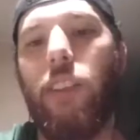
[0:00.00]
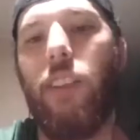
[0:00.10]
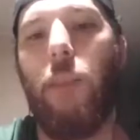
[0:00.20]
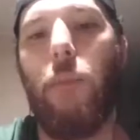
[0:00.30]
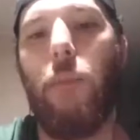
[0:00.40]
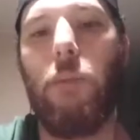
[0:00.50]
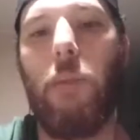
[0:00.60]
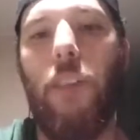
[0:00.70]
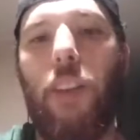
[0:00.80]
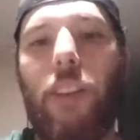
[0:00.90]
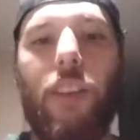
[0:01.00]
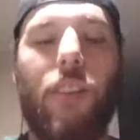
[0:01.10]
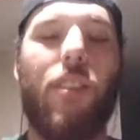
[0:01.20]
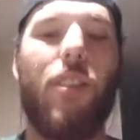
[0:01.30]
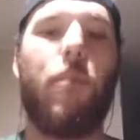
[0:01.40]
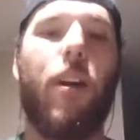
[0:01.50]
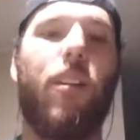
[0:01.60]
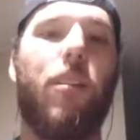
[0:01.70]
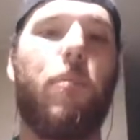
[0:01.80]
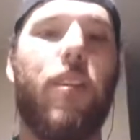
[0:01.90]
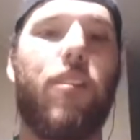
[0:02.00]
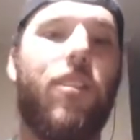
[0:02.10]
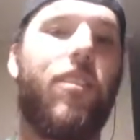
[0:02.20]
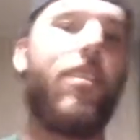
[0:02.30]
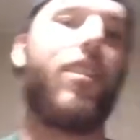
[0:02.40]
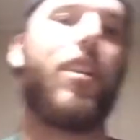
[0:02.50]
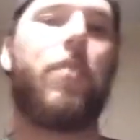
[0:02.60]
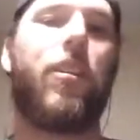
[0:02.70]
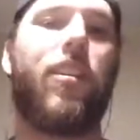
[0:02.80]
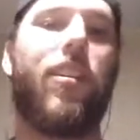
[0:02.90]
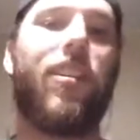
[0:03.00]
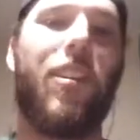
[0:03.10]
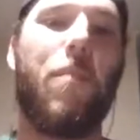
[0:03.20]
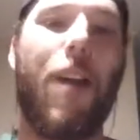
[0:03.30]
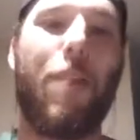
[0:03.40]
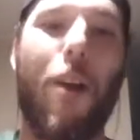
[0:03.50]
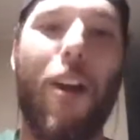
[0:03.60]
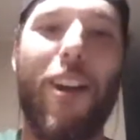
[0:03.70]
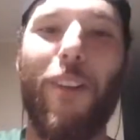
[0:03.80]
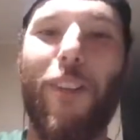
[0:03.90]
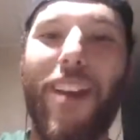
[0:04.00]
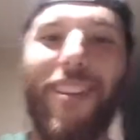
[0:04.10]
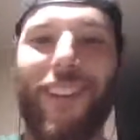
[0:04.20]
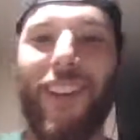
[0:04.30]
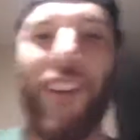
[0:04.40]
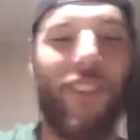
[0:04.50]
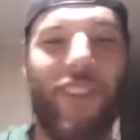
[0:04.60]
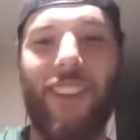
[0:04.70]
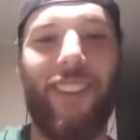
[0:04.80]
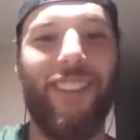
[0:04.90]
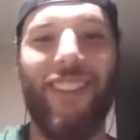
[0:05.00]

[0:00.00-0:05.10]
a lot of bars probably have that dusty bottle of pastis sitting up on the back bar anyway, and they're like, sick.